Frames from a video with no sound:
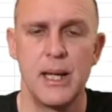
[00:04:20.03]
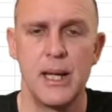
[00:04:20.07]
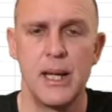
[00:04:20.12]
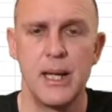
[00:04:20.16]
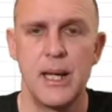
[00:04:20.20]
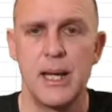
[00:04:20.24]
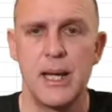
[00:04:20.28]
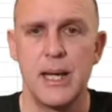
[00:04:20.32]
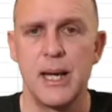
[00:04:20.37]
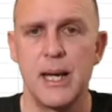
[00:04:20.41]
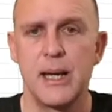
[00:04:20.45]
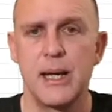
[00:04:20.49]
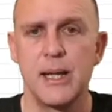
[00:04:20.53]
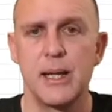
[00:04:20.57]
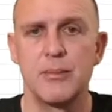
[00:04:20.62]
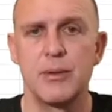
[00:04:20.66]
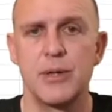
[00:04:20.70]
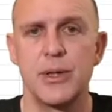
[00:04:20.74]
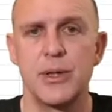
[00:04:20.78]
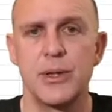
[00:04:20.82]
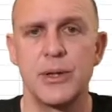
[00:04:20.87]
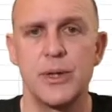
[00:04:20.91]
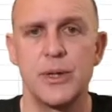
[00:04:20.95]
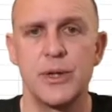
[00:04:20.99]
and I'm
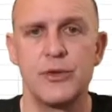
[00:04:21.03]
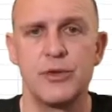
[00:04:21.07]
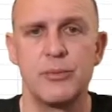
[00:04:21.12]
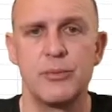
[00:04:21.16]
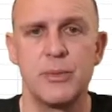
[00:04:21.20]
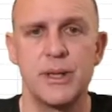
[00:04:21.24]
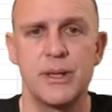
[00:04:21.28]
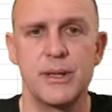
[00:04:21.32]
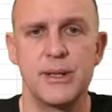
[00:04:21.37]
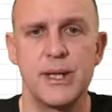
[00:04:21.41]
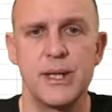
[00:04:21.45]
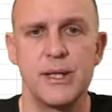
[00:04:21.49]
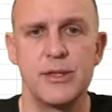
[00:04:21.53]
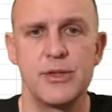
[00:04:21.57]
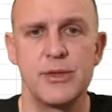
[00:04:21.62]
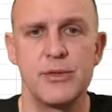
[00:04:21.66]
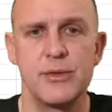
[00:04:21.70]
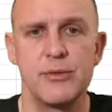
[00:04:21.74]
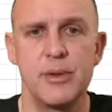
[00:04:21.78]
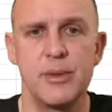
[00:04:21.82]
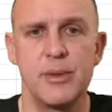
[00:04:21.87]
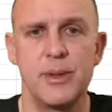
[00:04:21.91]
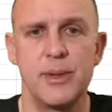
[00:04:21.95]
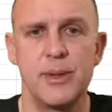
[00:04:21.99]
going to go to my data
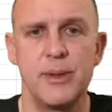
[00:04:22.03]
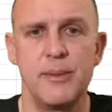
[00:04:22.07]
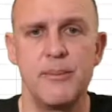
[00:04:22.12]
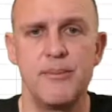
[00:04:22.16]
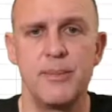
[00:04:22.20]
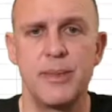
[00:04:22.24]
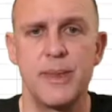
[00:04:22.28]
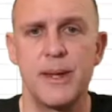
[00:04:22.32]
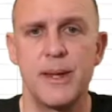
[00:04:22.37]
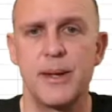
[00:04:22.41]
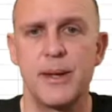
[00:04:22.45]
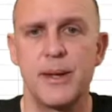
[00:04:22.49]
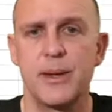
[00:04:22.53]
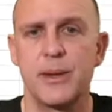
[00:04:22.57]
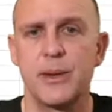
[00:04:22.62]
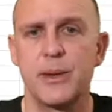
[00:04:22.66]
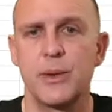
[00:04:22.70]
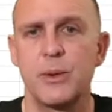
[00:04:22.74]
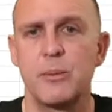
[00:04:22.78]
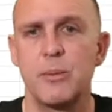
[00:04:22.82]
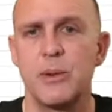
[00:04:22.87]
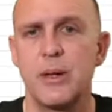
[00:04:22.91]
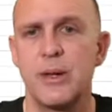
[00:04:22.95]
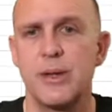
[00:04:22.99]
ribbon and I'm going to
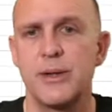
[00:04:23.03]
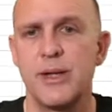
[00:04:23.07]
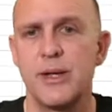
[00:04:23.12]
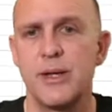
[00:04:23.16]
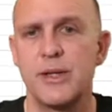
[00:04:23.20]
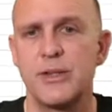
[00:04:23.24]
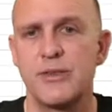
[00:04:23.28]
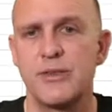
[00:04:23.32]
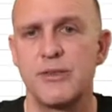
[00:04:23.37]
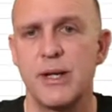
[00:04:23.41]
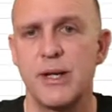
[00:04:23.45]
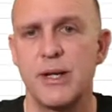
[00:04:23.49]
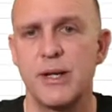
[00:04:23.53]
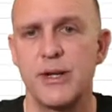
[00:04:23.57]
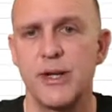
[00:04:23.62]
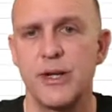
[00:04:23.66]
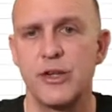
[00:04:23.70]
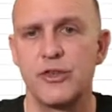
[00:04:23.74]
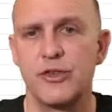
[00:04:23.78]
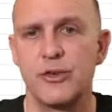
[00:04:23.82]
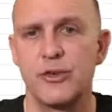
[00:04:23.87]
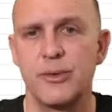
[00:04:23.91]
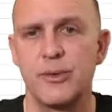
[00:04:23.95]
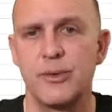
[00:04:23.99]
apply data validation.